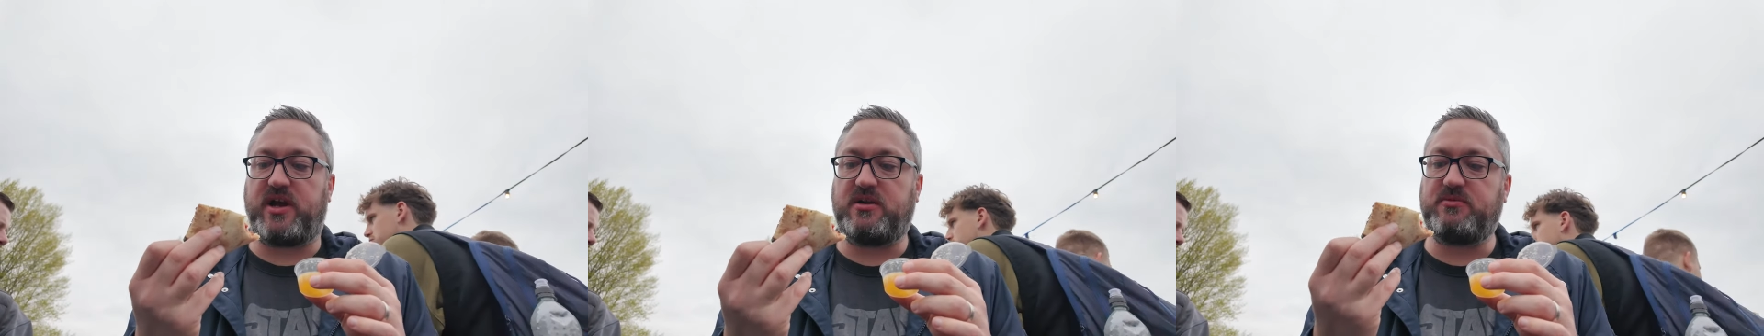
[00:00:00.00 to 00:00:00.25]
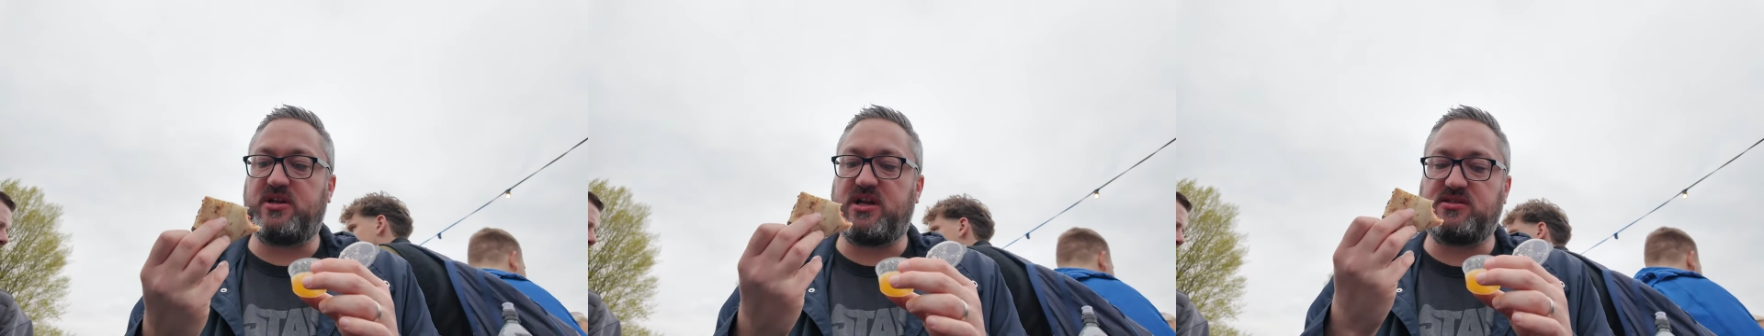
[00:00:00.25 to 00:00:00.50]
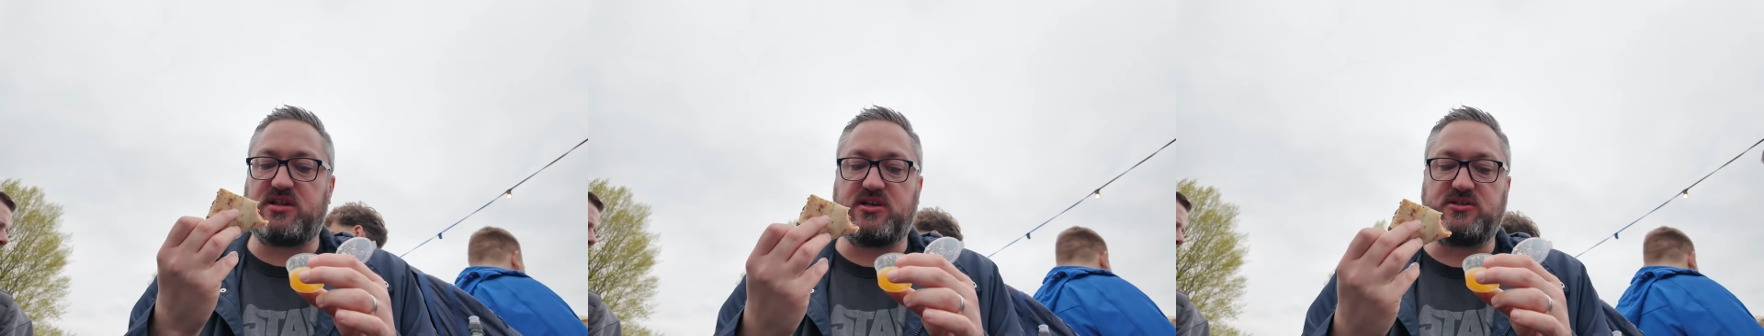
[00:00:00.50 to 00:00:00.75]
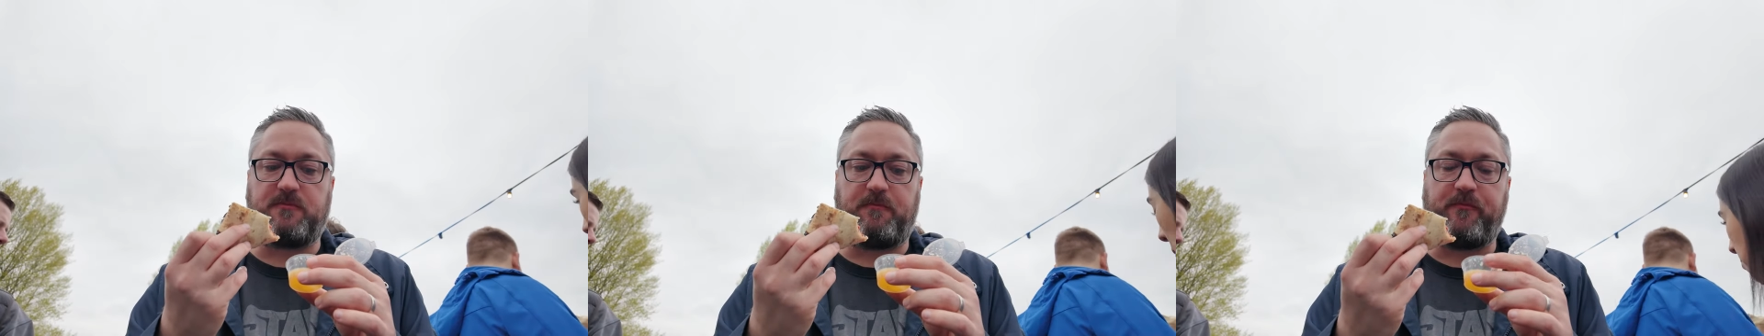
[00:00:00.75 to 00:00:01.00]
That's a nice
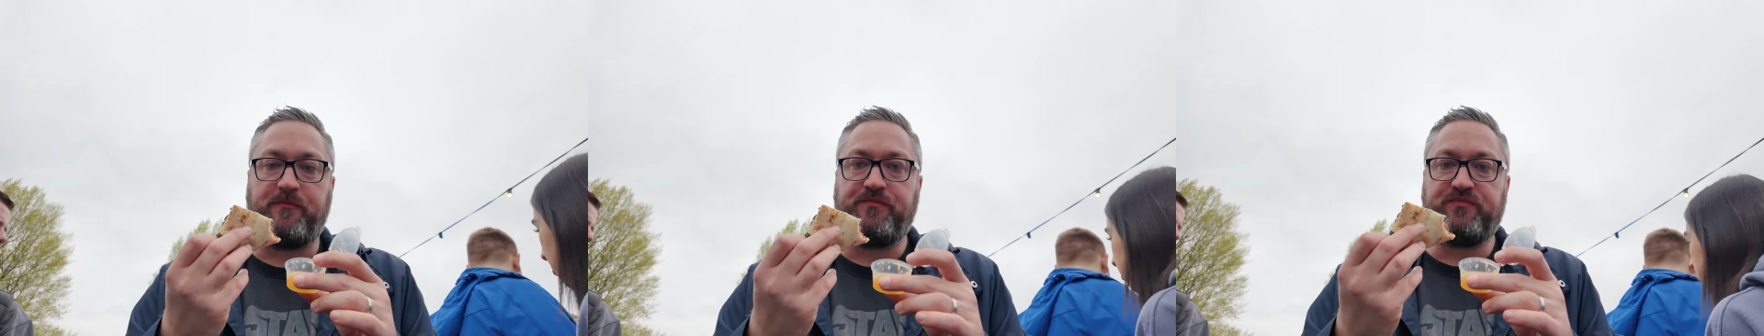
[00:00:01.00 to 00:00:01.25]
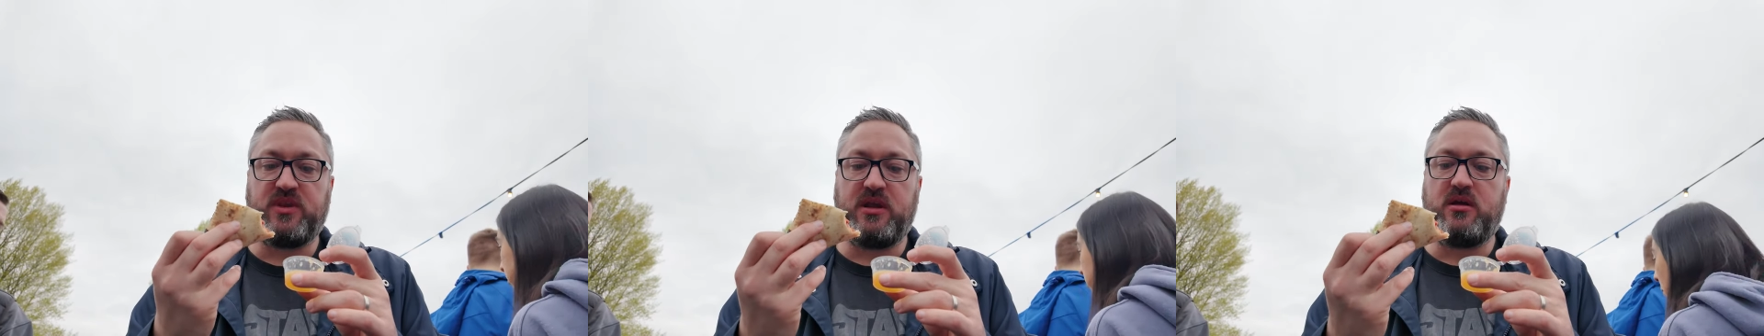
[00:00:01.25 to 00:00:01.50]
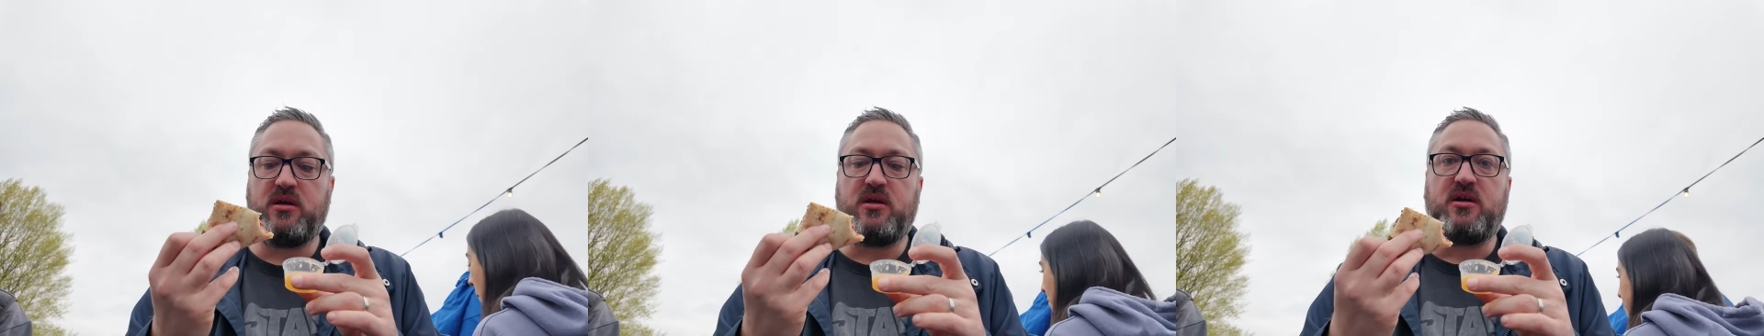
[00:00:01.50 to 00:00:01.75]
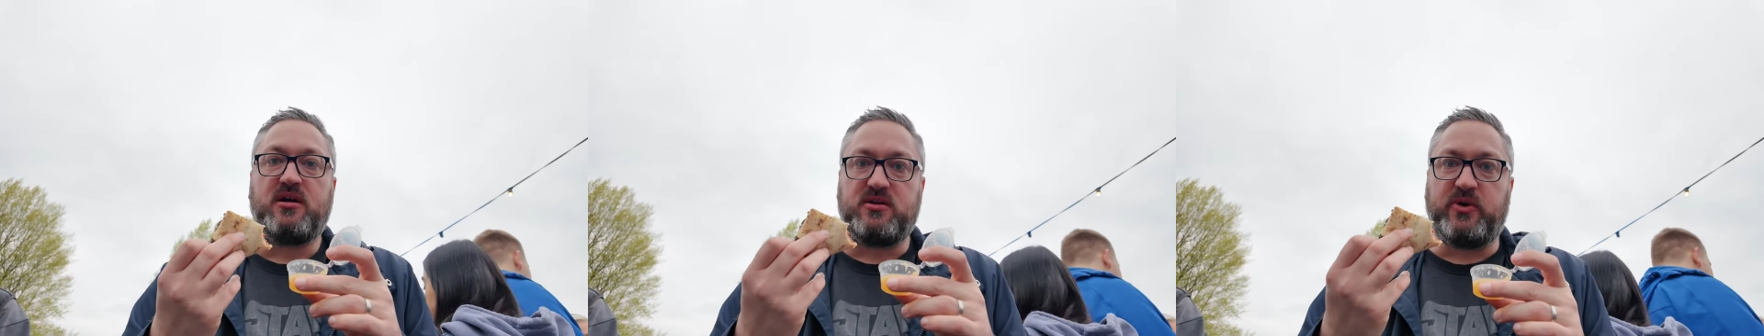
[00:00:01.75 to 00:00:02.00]
slice.
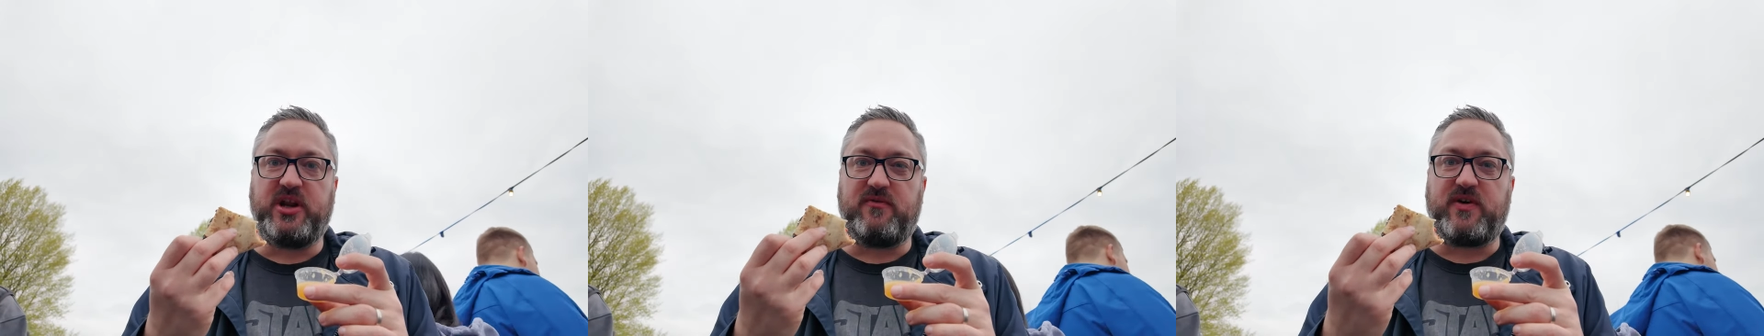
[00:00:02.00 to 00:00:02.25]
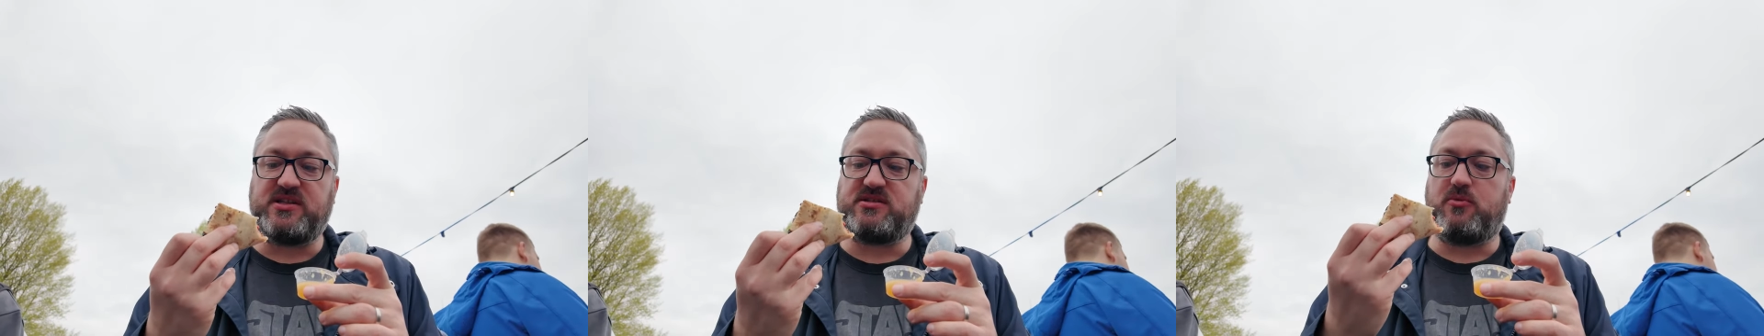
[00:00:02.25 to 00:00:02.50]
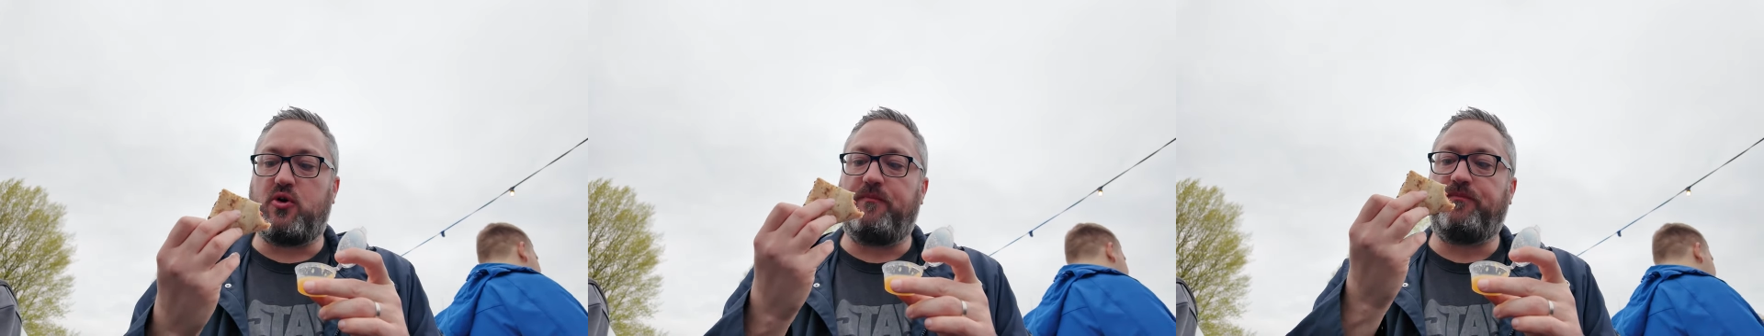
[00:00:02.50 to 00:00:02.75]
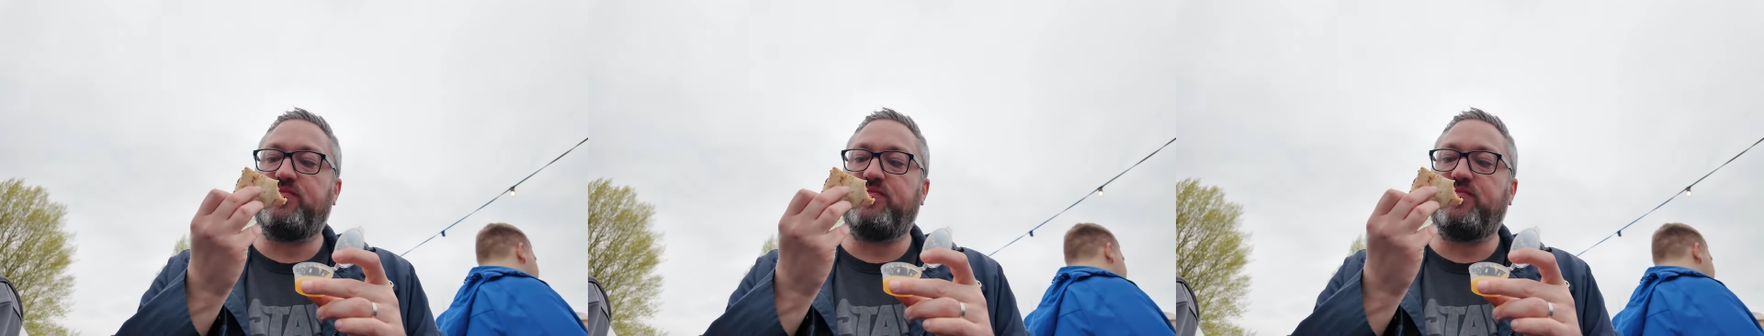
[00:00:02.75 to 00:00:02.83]
We need to find some more.